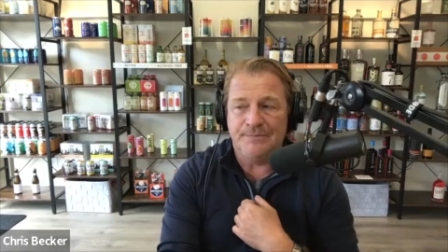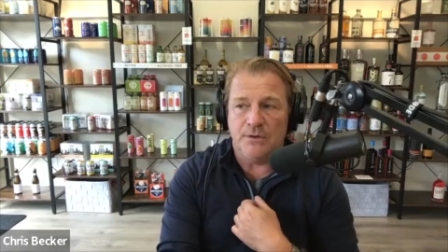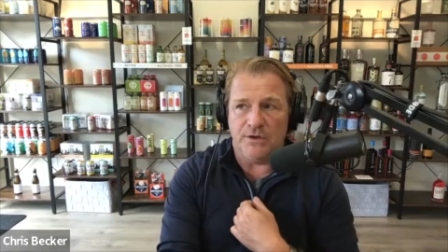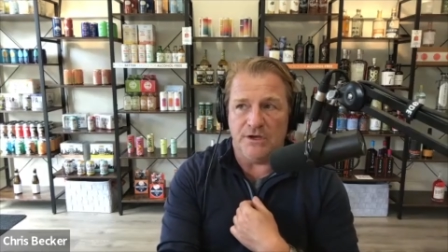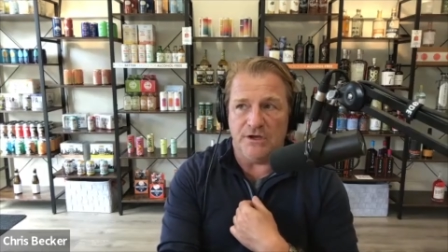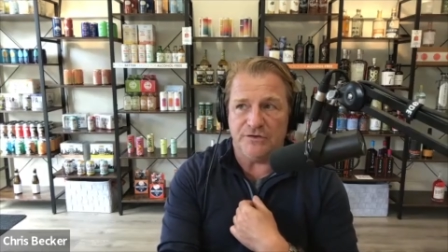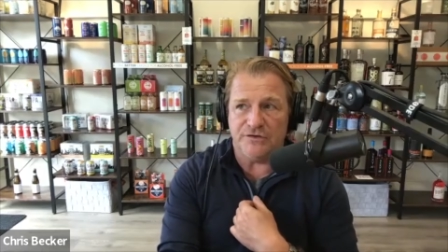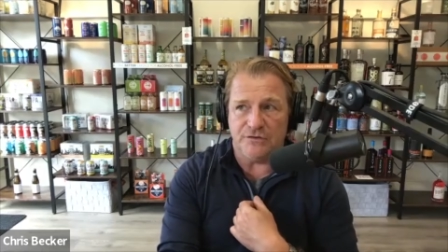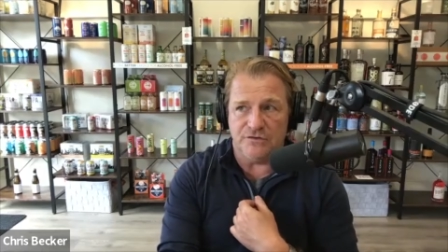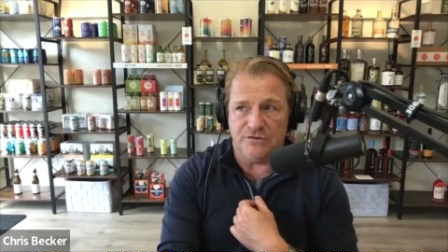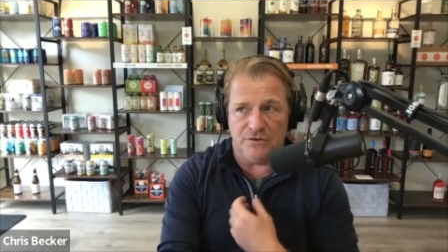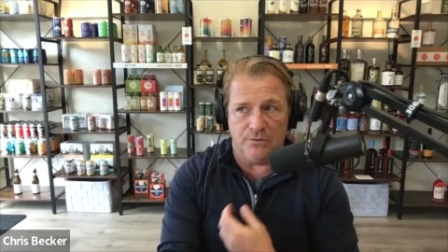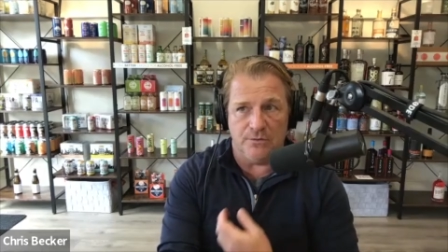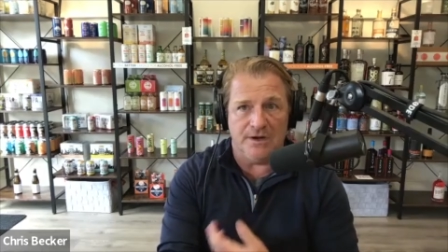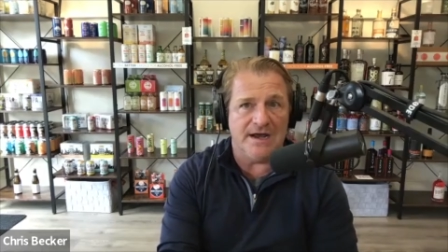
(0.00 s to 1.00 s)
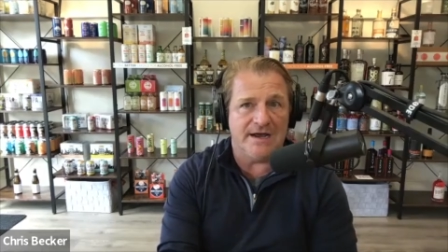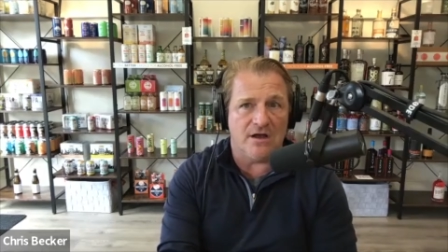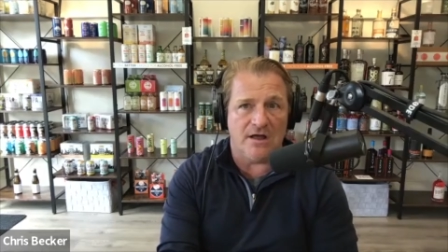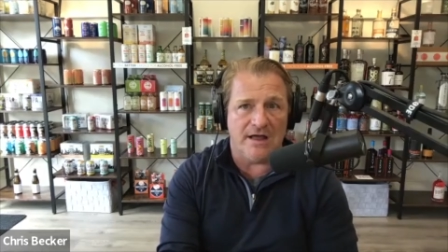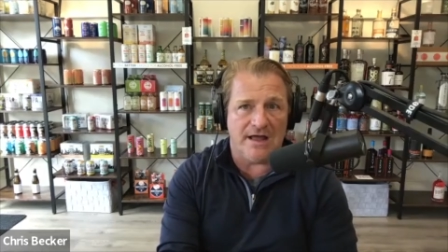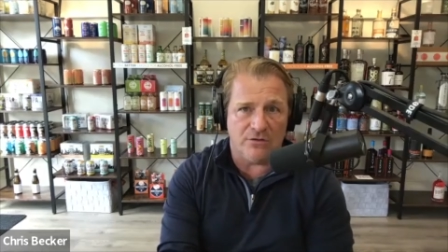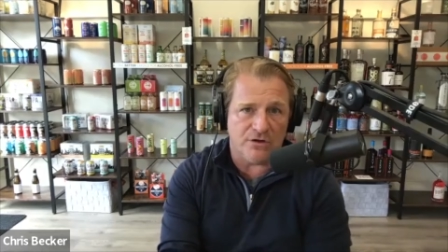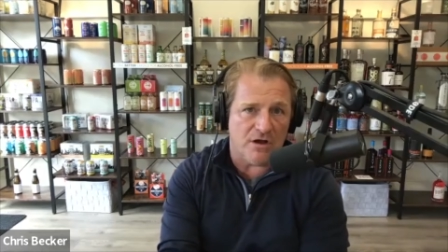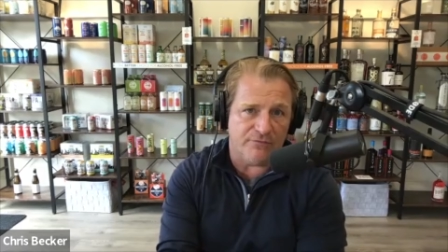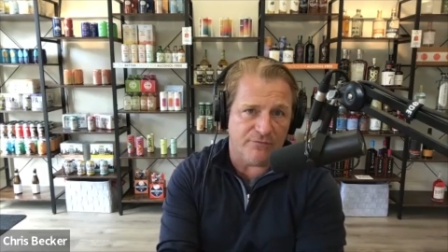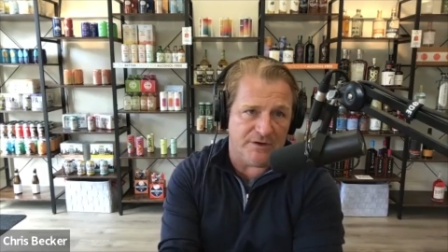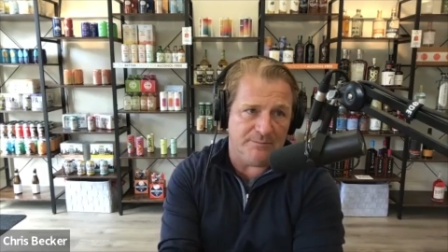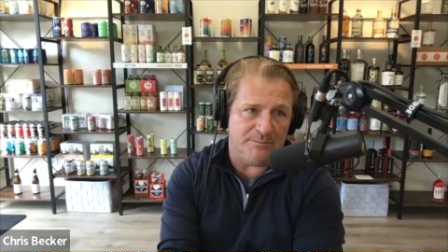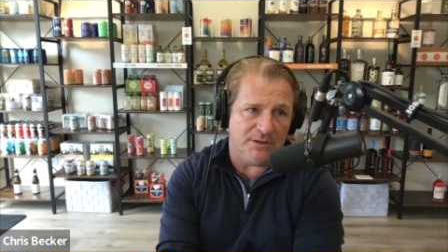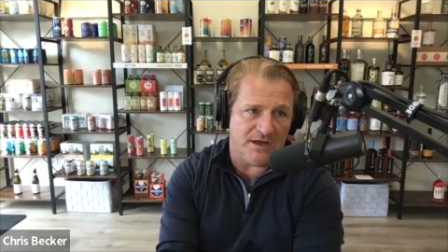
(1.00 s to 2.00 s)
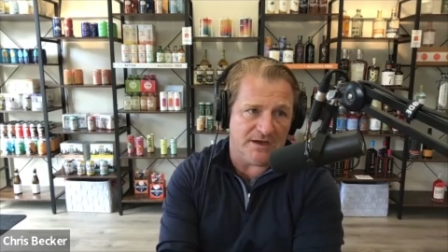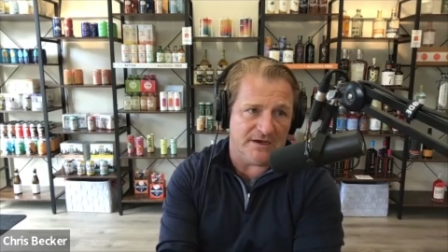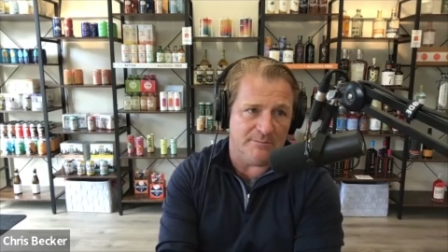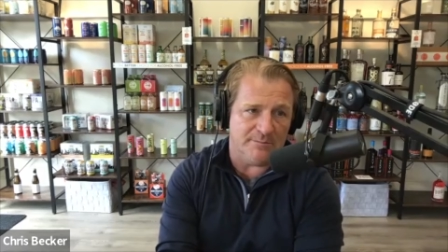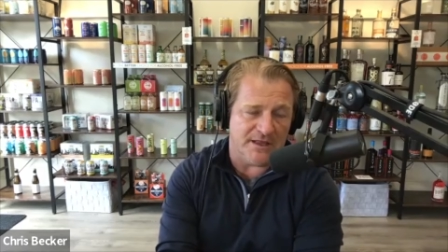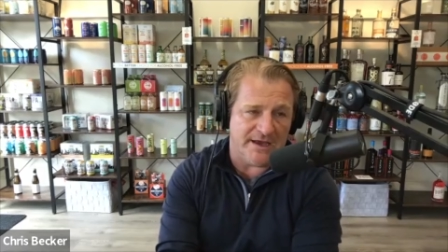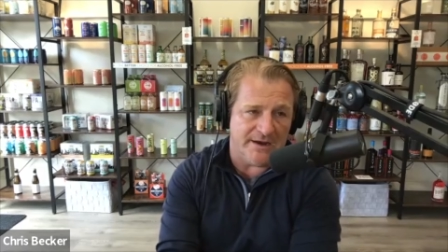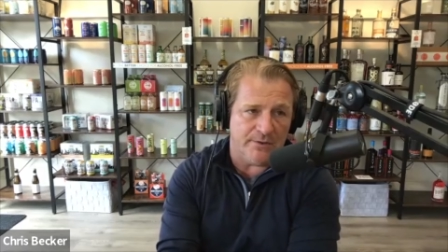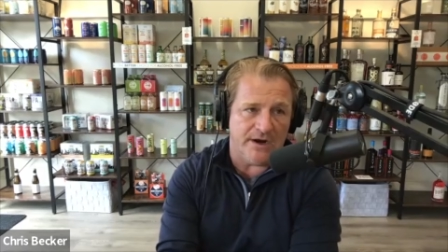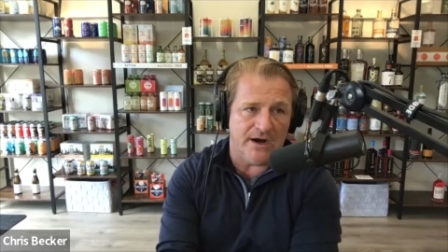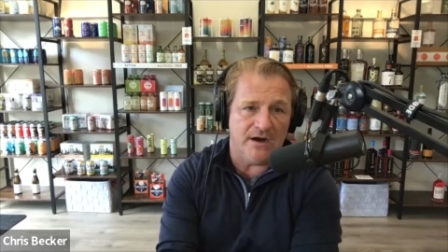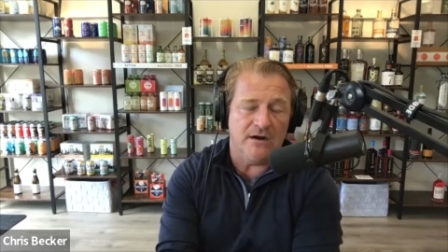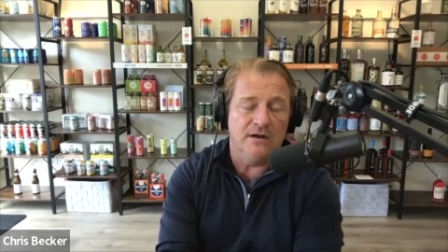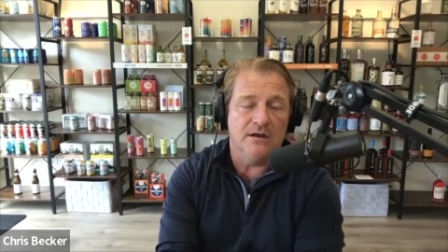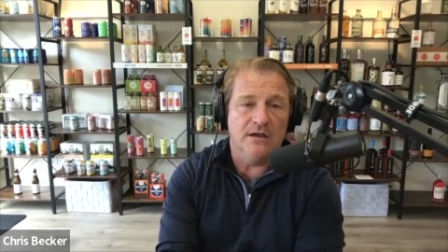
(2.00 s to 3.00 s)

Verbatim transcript: we also do what I call alcohol free plug and play, where